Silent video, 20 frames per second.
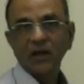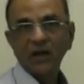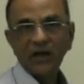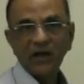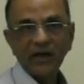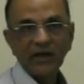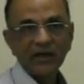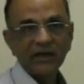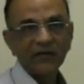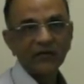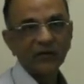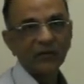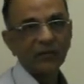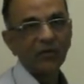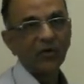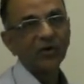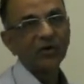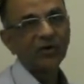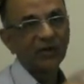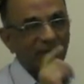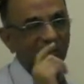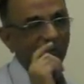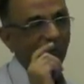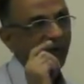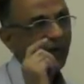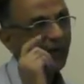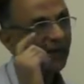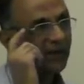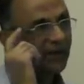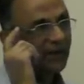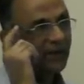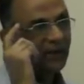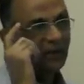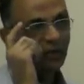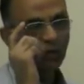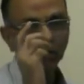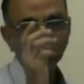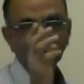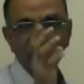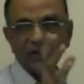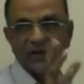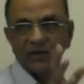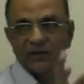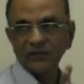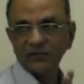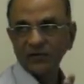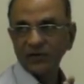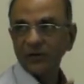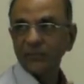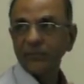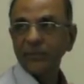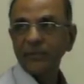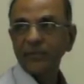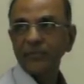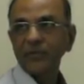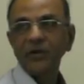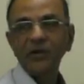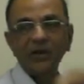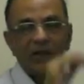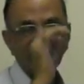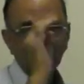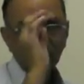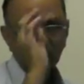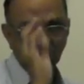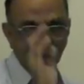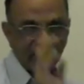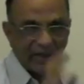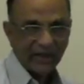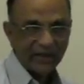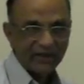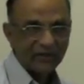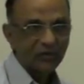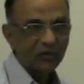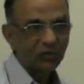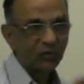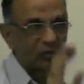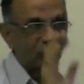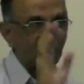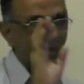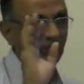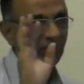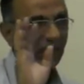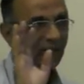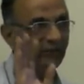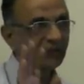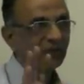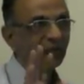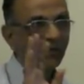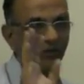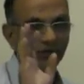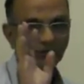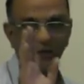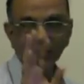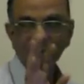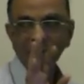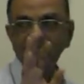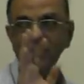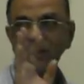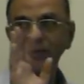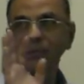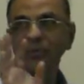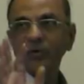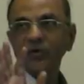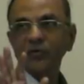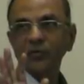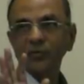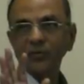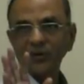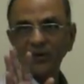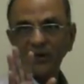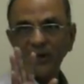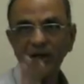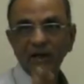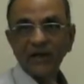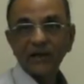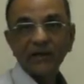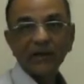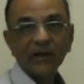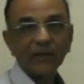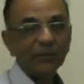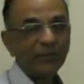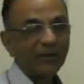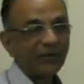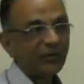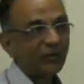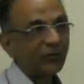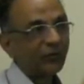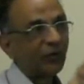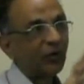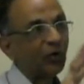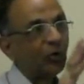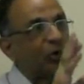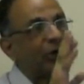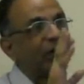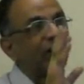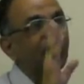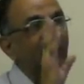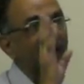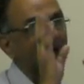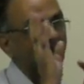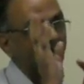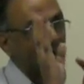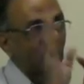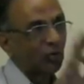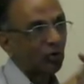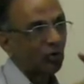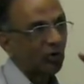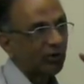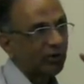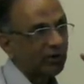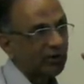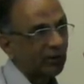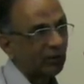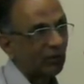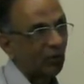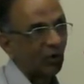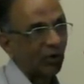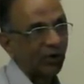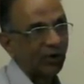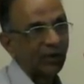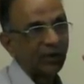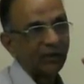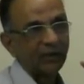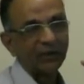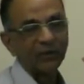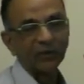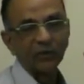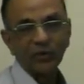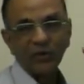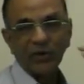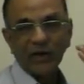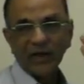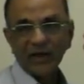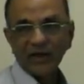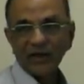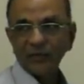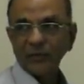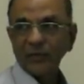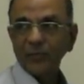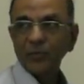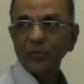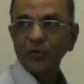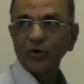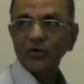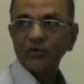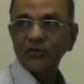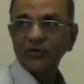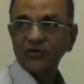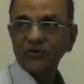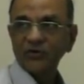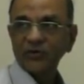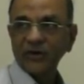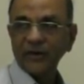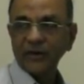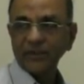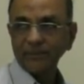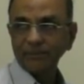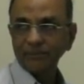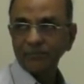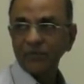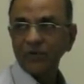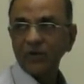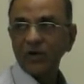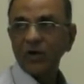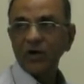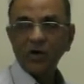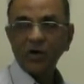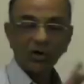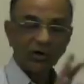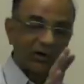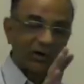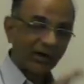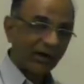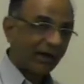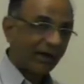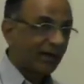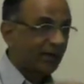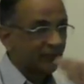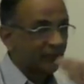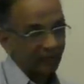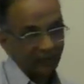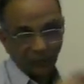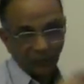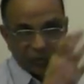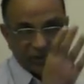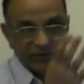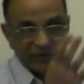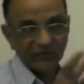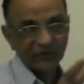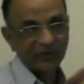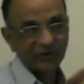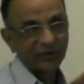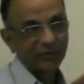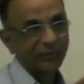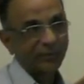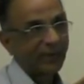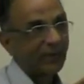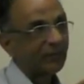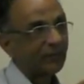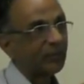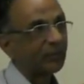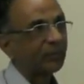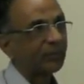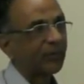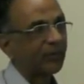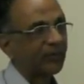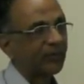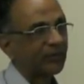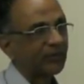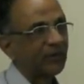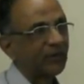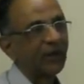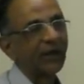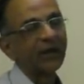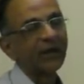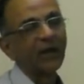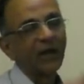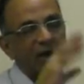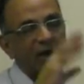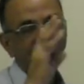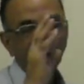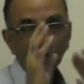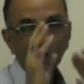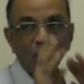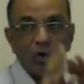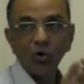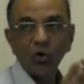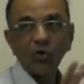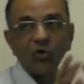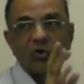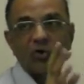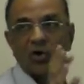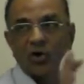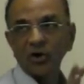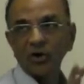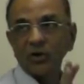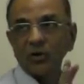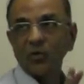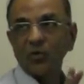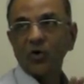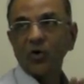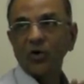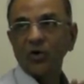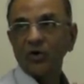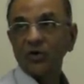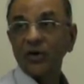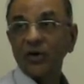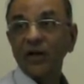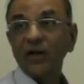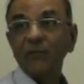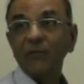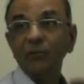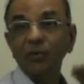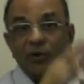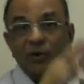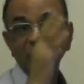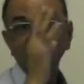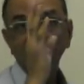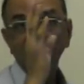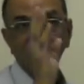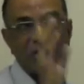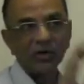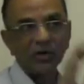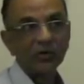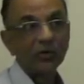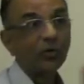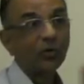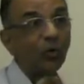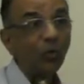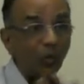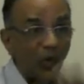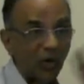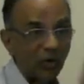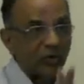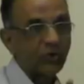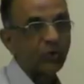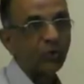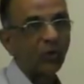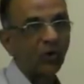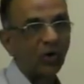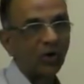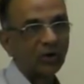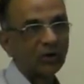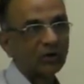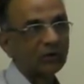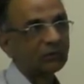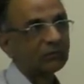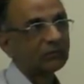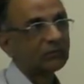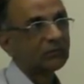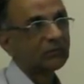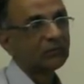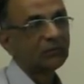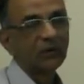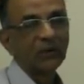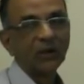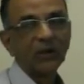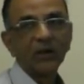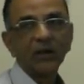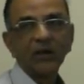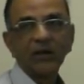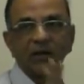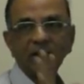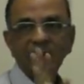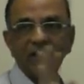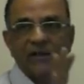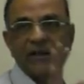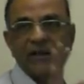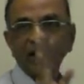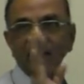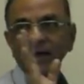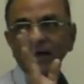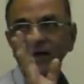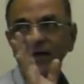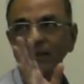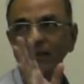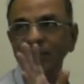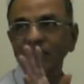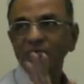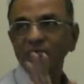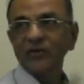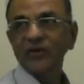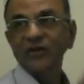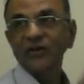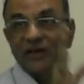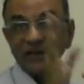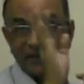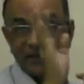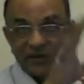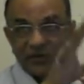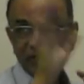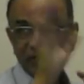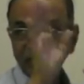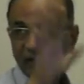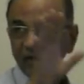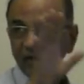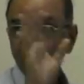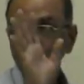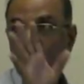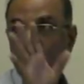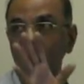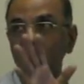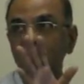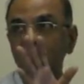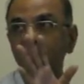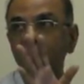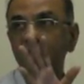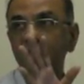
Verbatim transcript: It is about conveying to the concerned people as soon as reasonably possible. That means if you're doing it at 8 o'clock in the morning and the line has been put at 6 a.m. or the line has been put at 6 p.m. the previous night, go call the ward, run up to the ward, do what you want till they get the message that this is wrong